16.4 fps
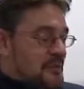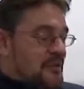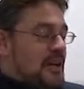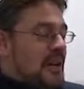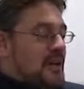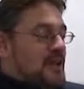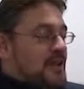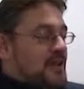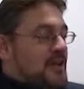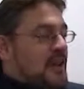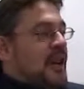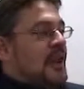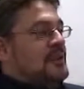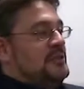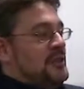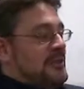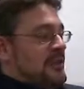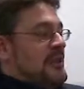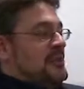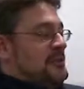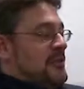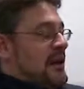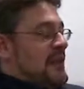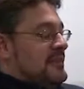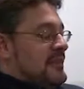There are loads of things
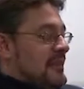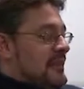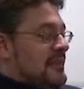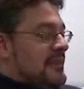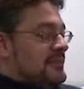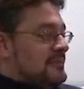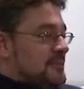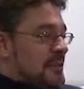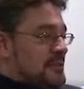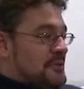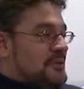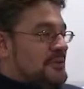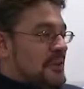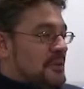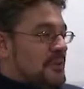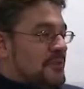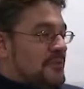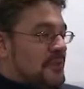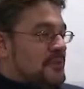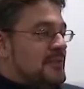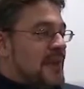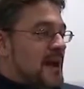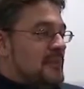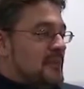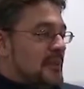around there that don't involve
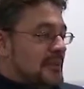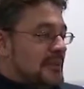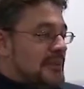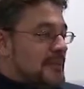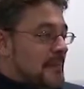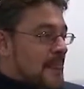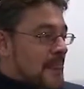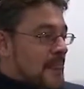gambling.